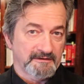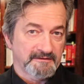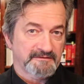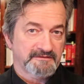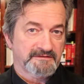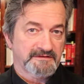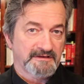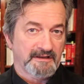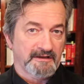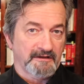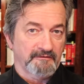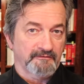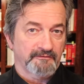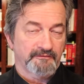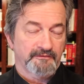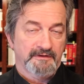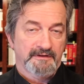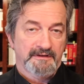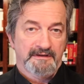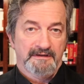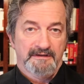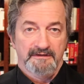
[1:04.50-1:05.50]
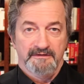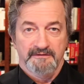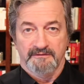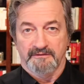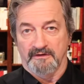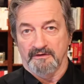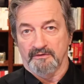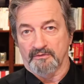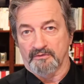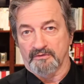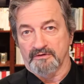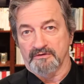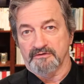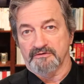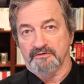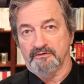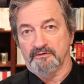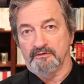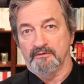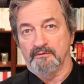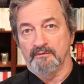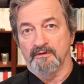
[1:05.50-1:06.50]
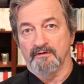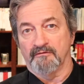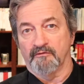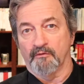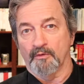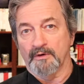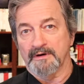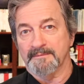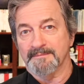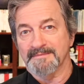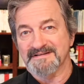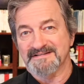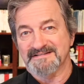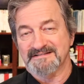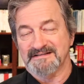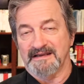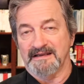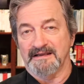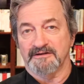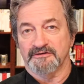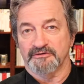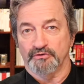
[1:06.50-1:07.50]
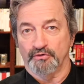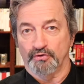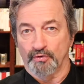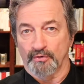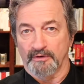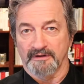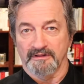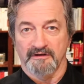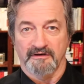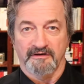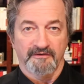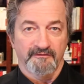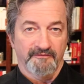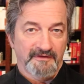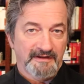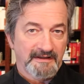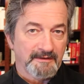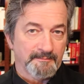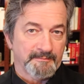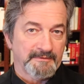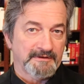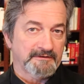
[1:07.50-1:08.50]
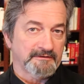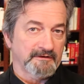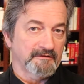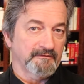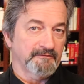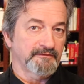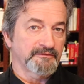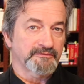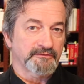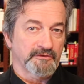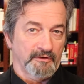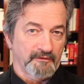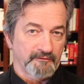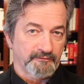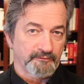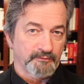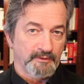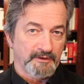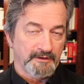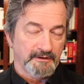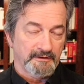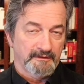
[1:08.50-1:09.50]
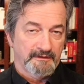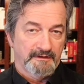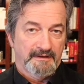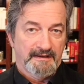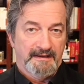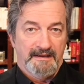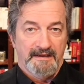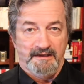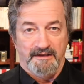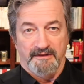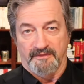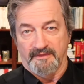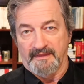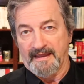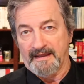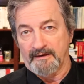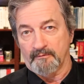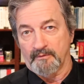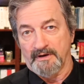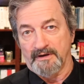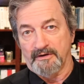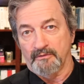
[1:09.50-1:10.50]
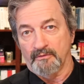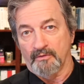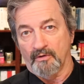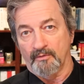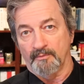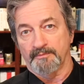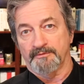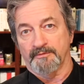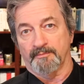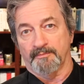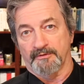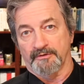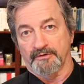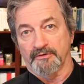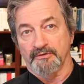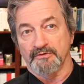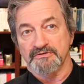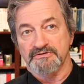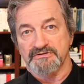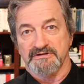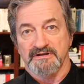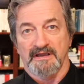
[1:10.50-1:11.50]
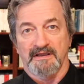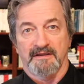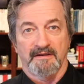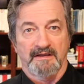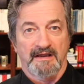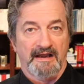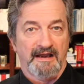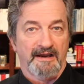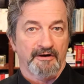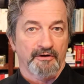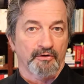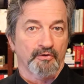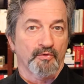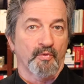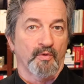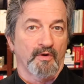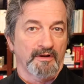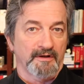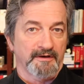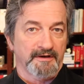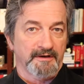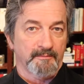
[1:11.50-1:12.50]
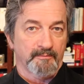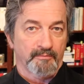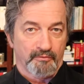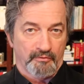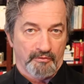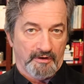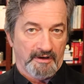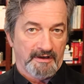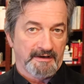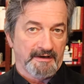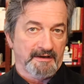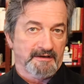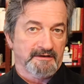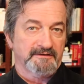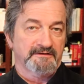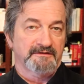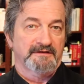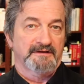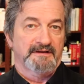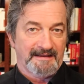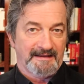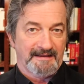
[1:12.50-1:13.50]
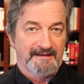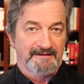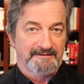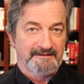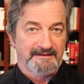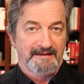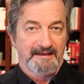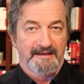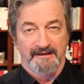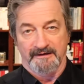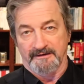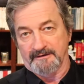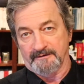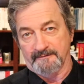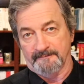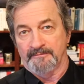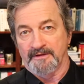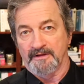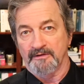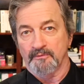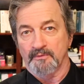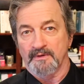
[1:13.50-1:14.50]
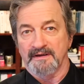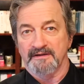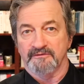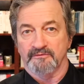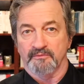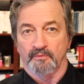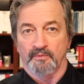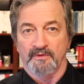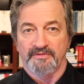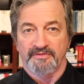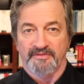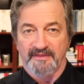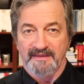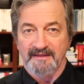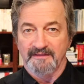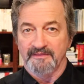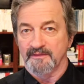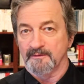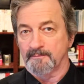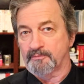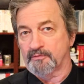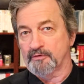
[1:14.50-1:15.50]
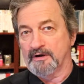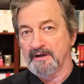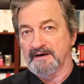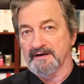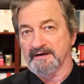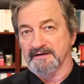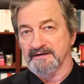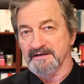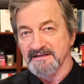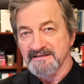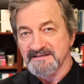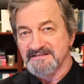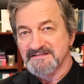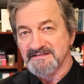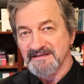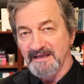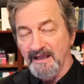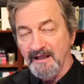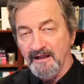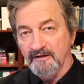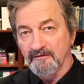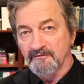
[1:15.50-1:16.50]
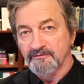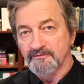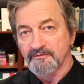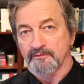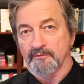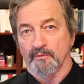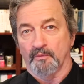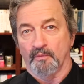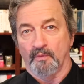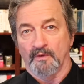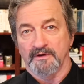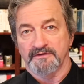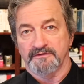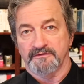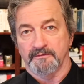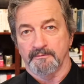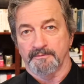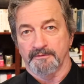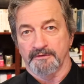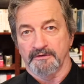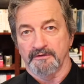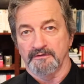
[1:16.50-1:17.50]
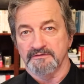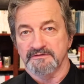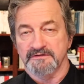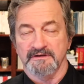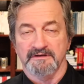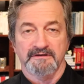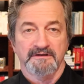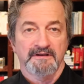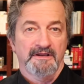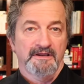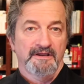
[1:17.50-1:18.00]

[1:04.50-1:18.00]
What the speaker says: itself in order to avoid mistakes during the development of the software. That way you hope to produce a higher quality product at the end. The other way is within the product itself. Once you produce it,